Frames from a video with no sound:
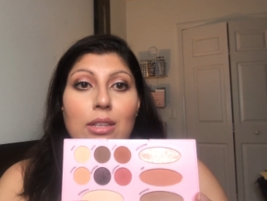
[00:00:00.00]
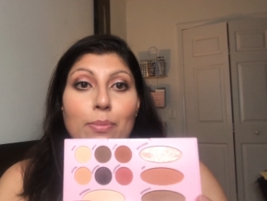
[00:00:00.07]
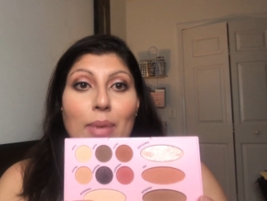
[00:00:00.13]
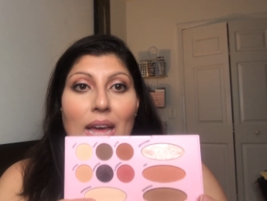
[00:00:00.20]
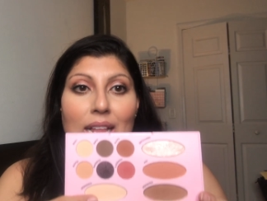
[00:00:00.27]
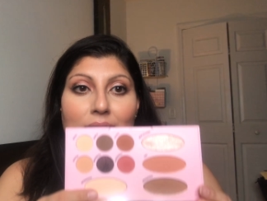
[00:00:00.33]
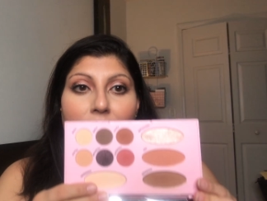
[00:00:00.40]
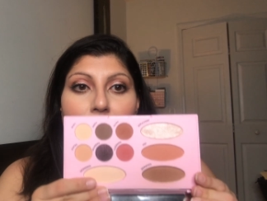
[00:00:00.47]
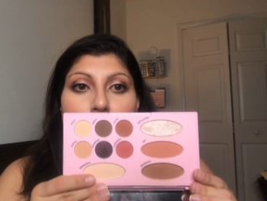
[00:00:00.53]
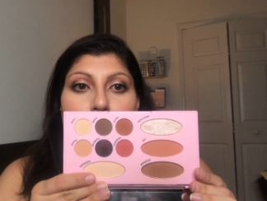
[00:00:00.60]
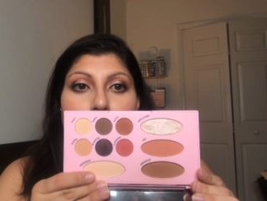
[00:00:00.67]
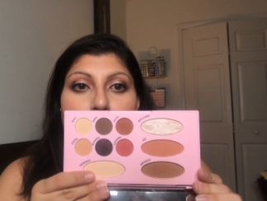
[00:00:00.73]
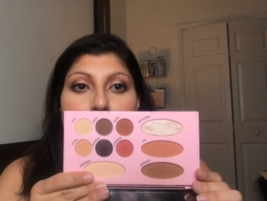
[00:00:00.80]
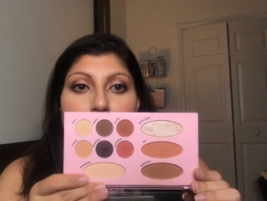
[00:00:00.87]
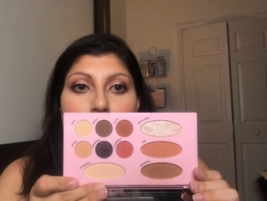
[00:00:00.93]
palette
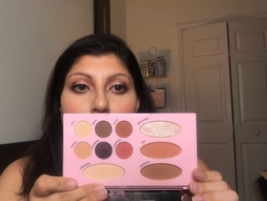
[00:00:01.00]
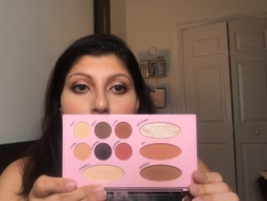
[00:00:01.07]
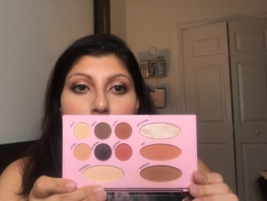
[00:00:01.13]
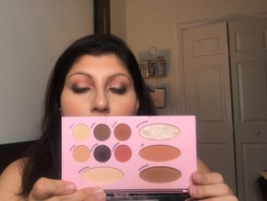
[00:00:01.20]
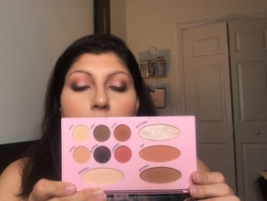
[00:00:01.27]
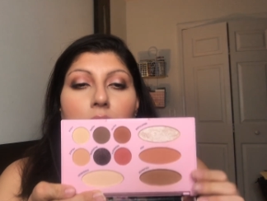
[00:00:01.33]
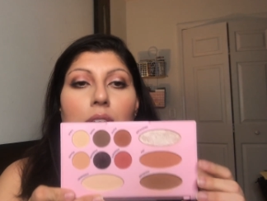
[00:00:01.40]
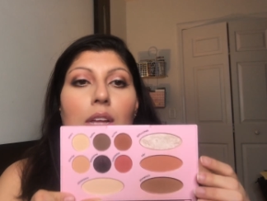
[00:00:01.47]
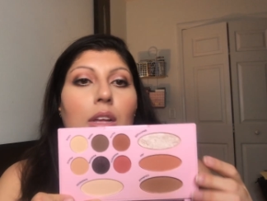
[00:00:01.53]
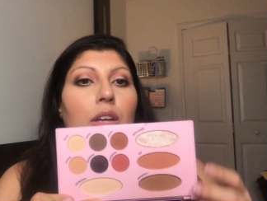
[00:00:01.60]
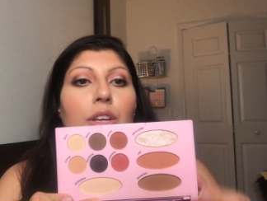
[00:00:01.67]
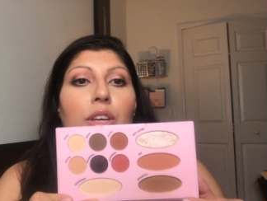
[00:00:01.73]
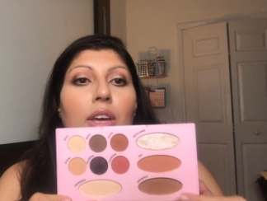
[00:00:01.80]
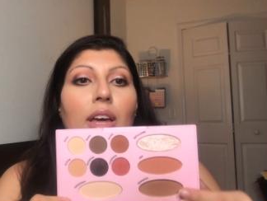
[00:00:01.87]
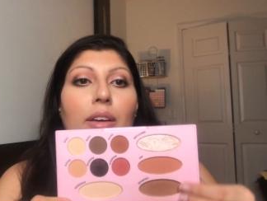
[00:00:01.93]
looks like this.
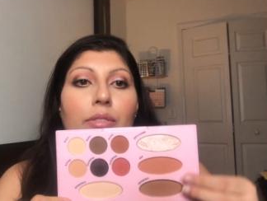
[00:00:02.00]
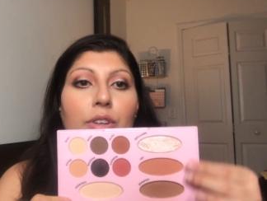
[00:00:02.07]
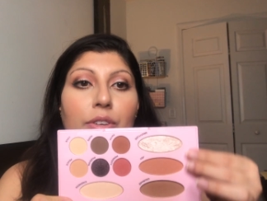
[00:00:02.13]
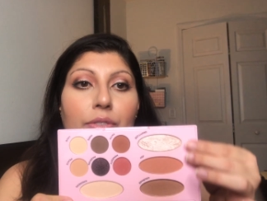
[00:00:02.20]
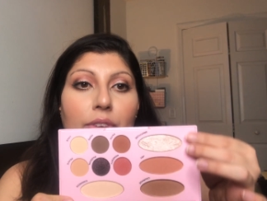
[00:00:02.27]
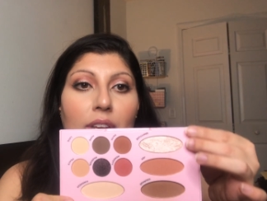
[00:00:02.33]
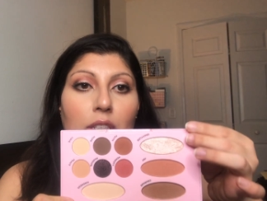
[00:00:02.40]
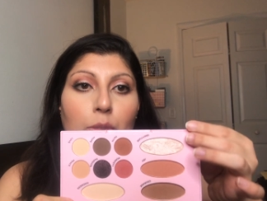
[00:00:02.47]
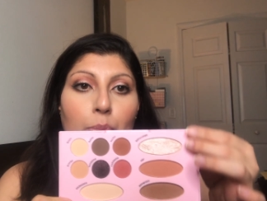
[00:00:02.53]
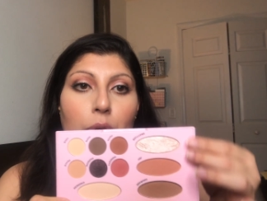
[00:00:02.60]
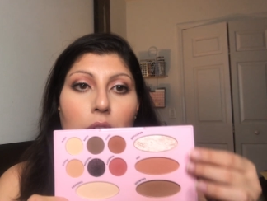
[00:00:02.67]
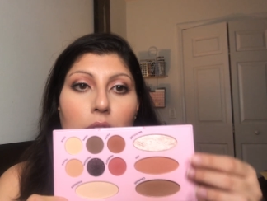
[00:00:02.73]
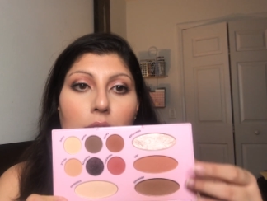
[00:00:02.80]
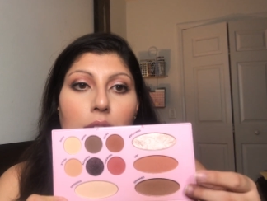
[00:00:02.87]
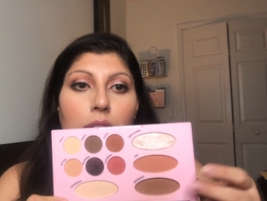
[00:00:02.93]
You have your face
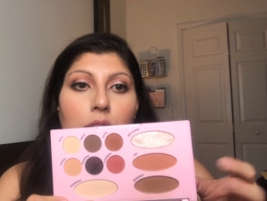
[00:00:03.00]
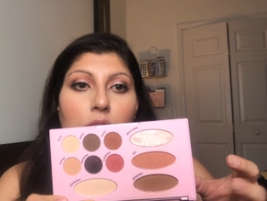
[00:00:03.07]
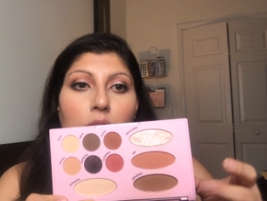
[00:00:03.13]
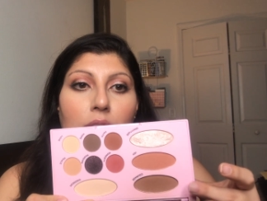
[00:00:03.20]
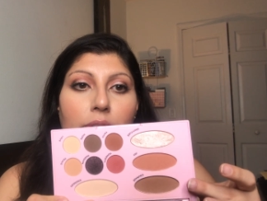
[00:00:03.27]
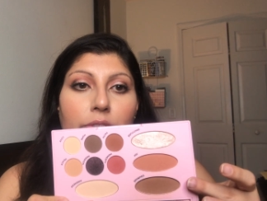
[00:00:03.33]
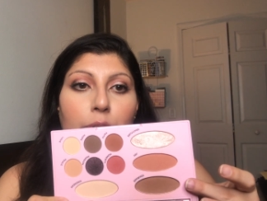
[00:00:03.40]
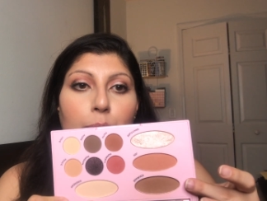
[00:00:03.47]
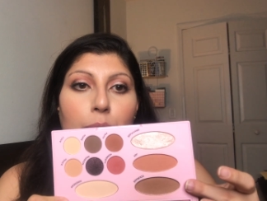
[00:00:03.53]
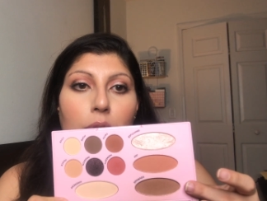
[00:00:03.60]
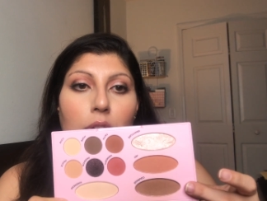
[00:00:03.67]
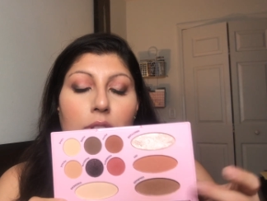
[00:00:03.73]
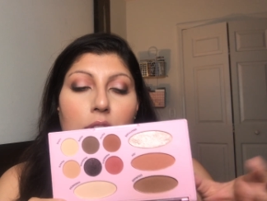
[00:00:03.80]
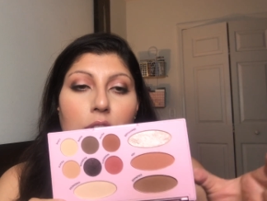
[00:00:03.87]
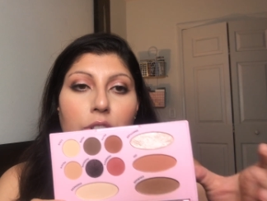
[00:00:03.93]
products, you have your
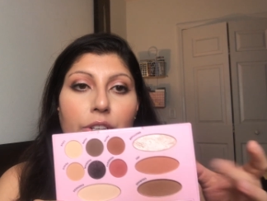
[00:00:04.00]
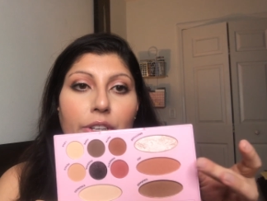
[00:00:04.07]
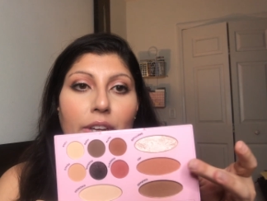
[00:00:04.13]
bronzer,